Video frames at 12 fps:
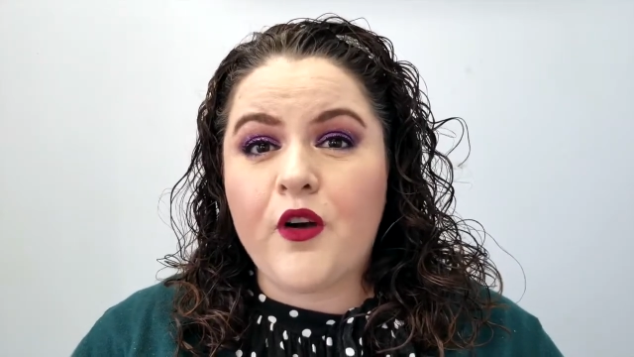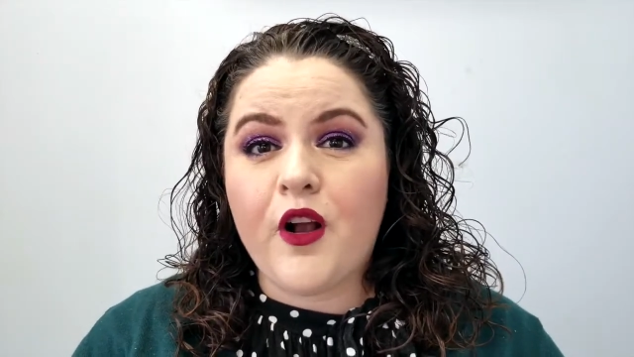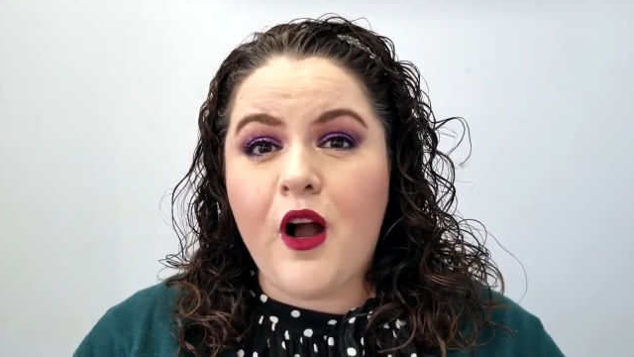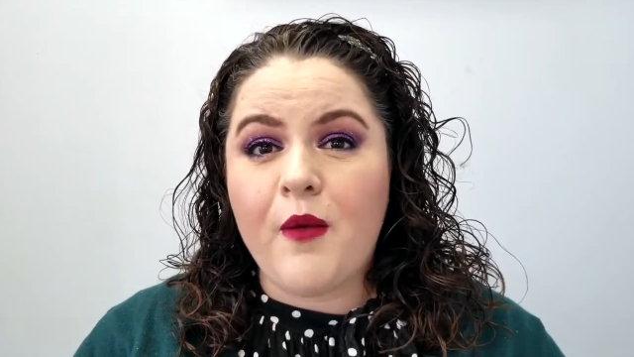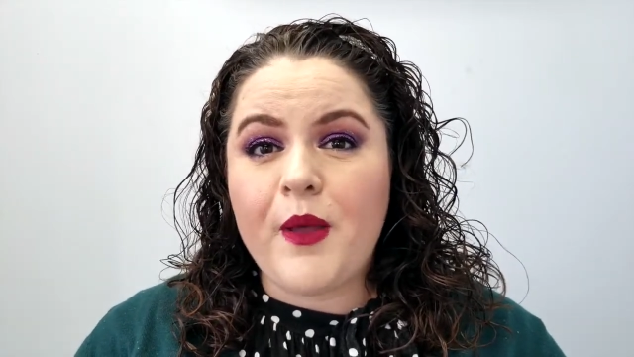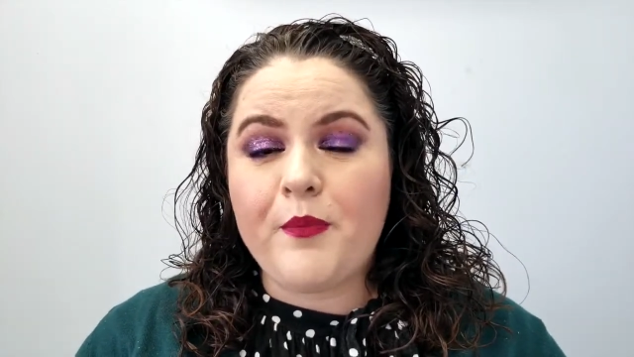
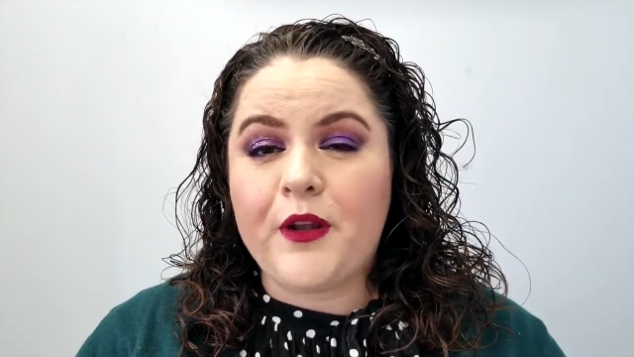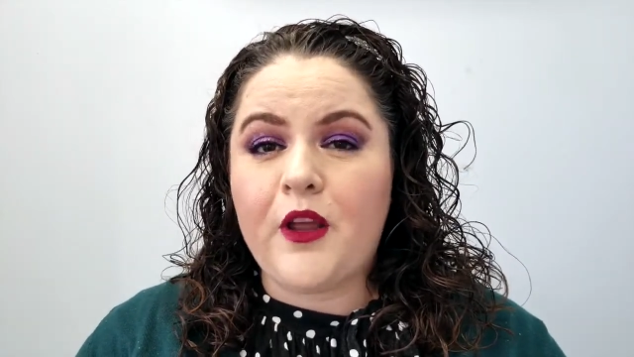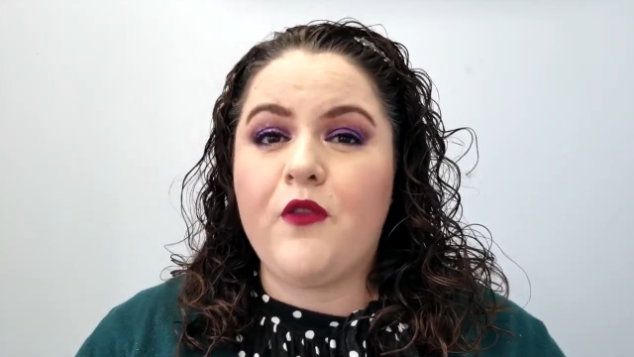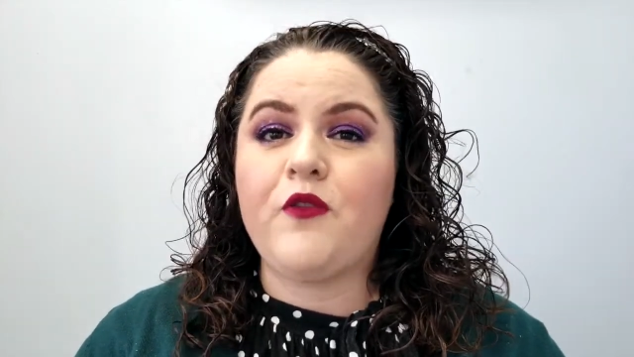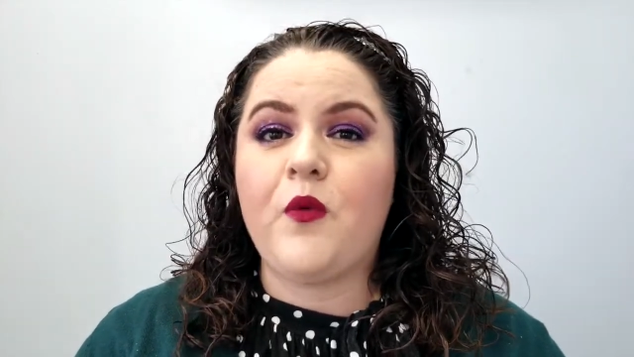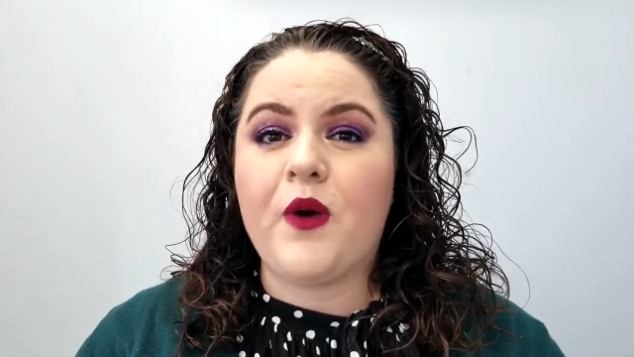comment below
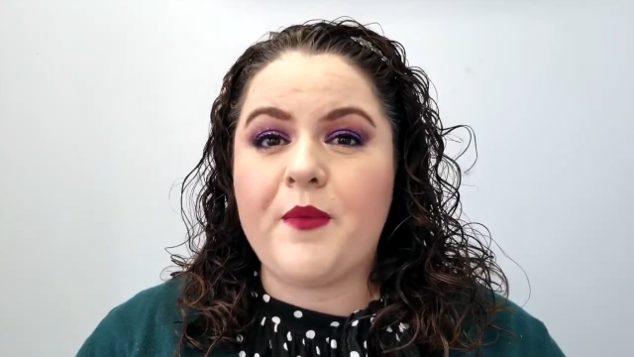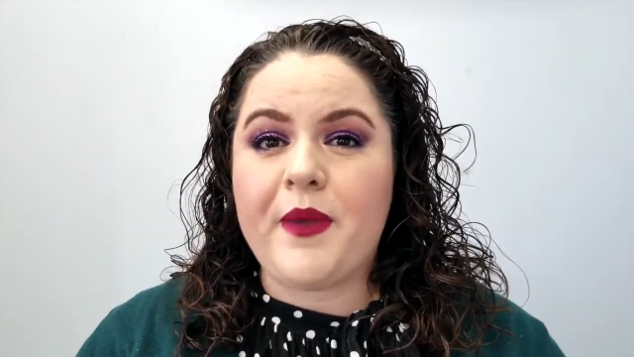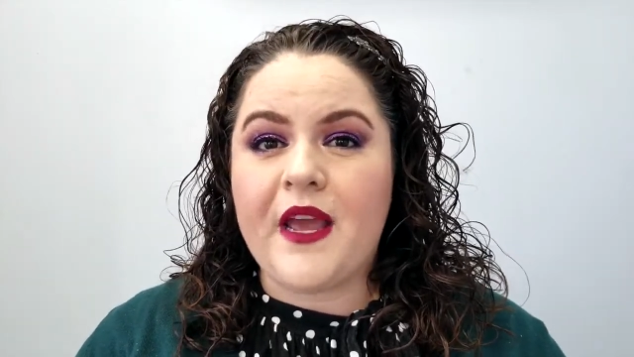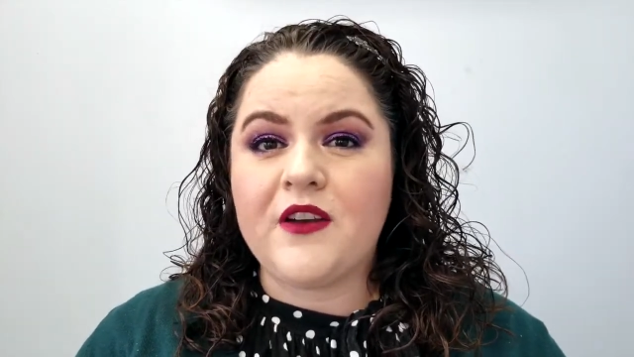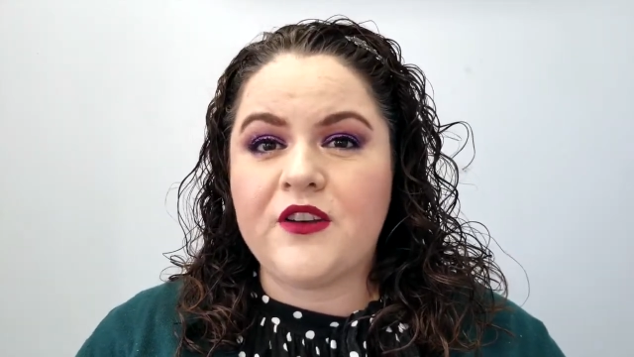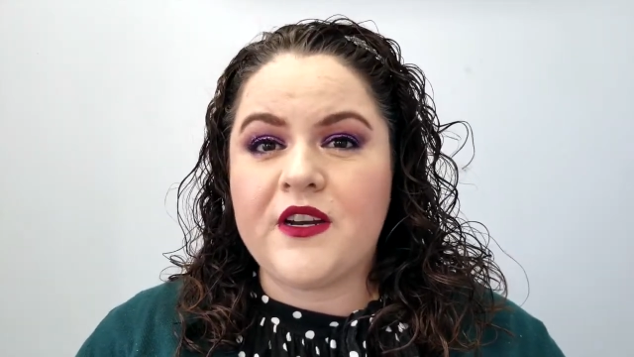if you want to be
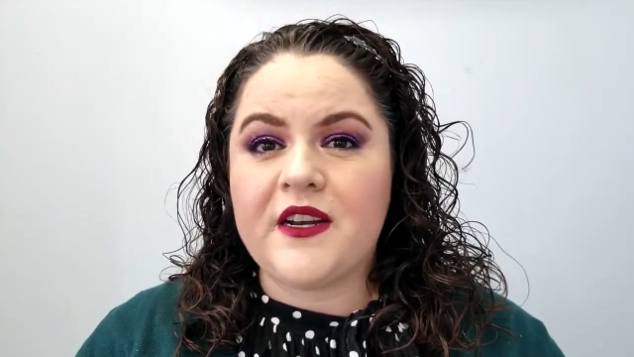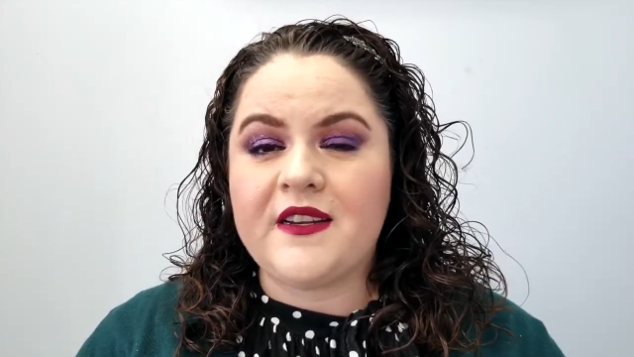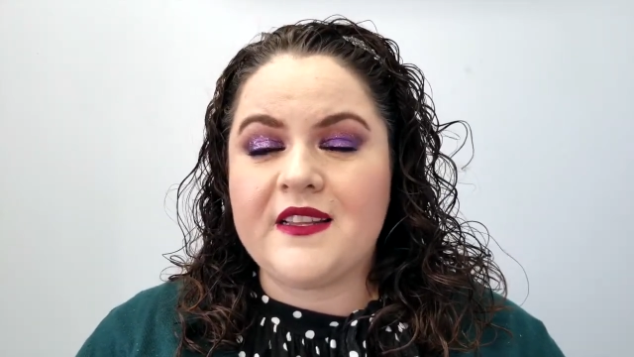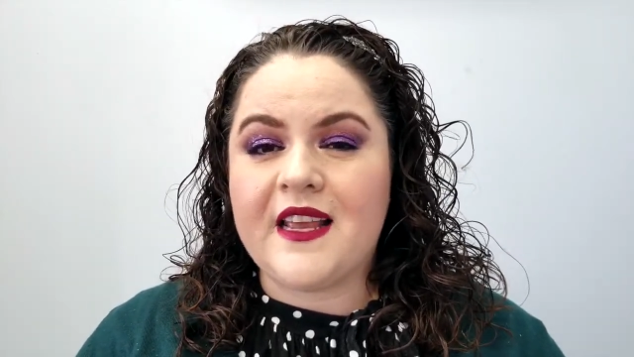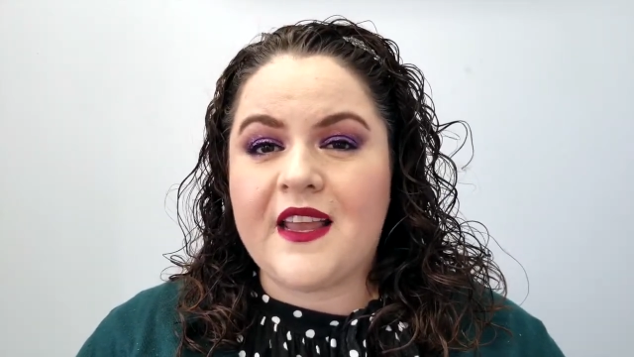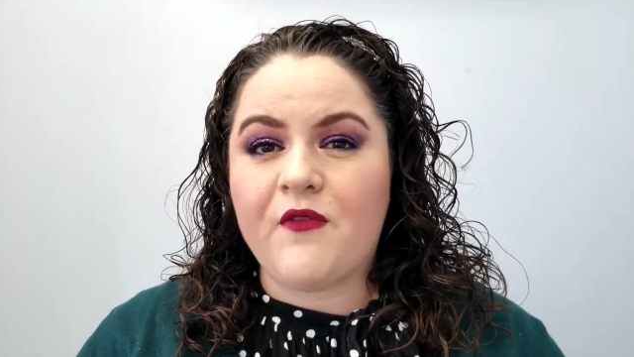entered into
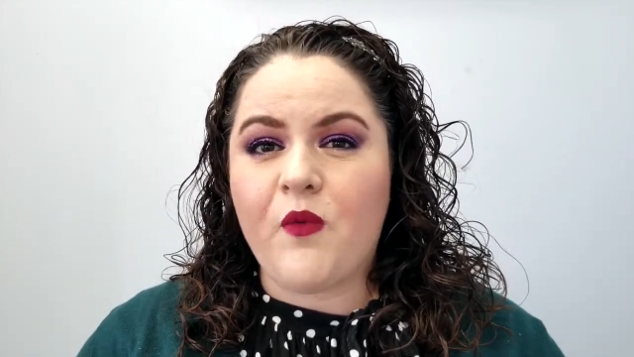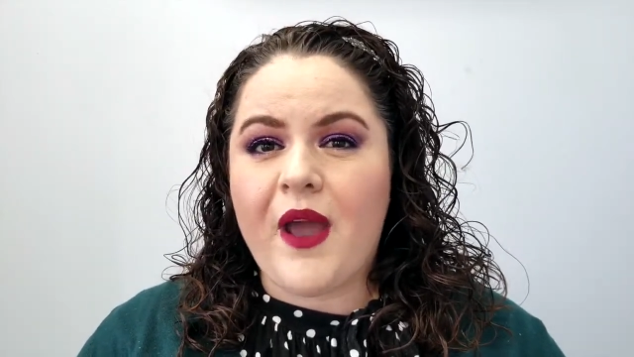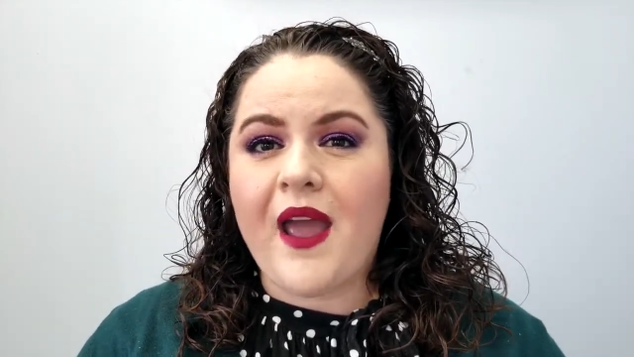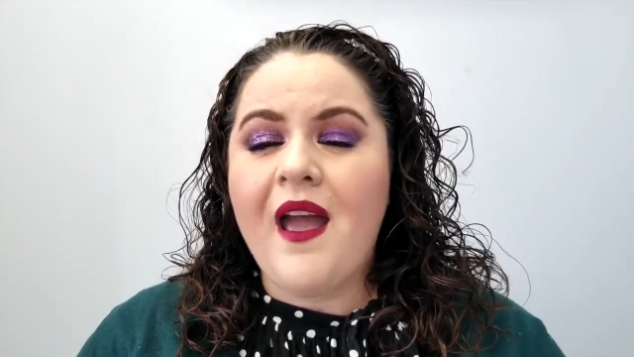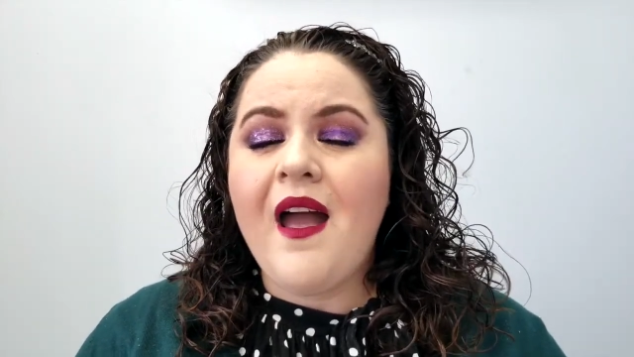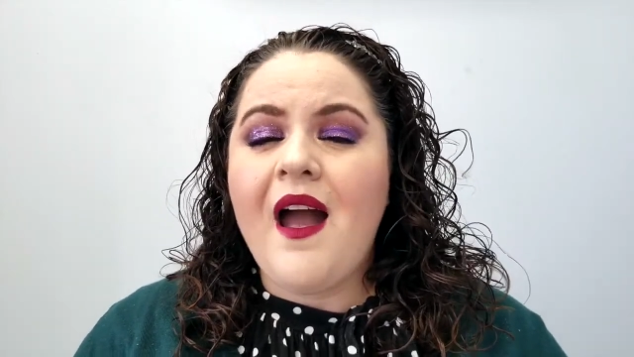the giveaway.